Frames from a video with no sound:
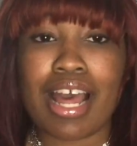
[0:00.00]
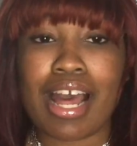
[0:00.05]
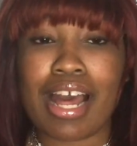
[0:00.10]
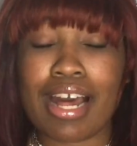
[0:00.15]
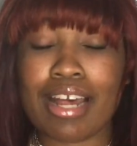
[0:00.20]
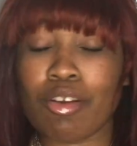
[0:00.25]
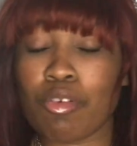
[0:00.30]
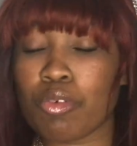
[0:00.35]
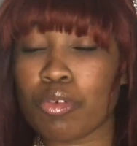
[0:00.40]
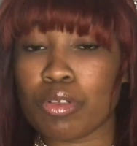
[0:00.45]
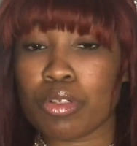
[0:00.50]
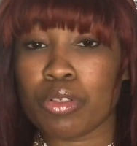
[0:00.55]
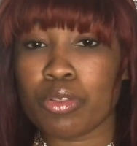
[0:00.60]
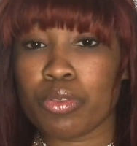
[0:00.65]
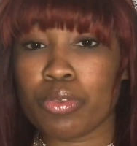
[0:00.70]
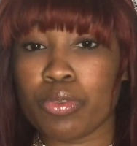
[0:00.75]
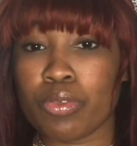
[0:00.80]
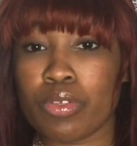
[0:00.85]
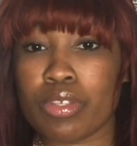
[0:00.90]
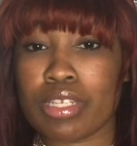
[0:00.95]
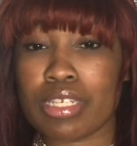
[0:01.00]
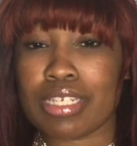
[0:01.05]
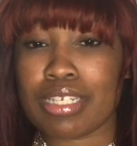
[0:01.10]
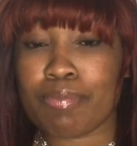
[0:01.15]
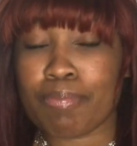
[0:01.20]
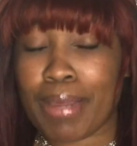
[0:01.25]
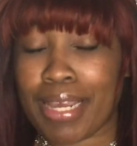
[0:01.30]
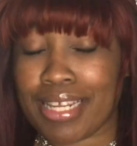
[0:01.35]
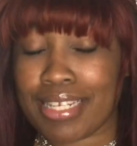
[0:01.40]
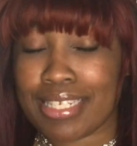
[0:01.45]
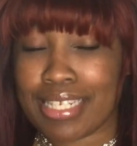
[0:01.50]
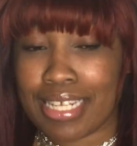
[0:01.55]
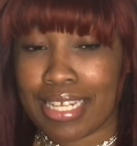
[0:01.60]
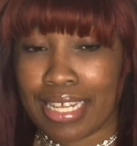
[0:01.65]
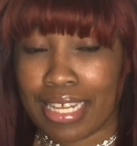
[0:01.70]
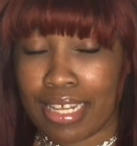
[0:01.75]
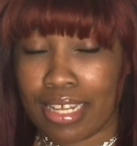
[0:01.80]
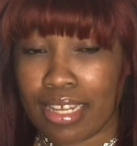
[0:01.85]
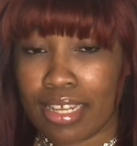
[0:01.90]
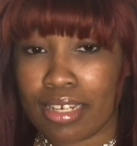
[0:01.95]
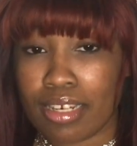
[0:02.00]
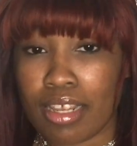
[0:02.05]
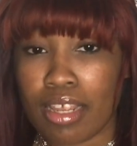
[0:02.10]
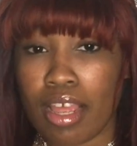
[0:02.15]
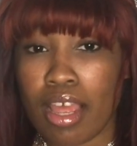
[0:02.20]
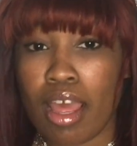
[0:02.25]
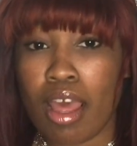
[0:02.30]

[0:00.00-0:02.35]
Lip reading: I don't lose space again.